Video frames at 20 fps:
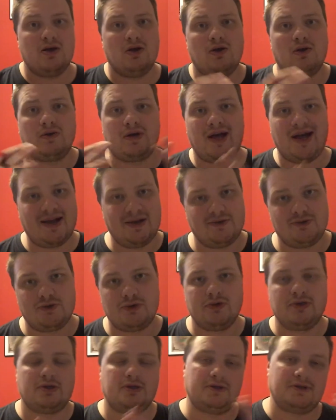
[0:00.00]
on
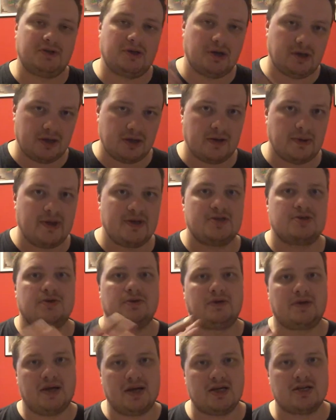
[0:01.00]
Android, on iOS,
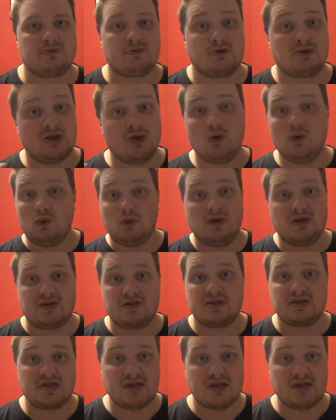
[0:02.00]
on Xbox. It all looks the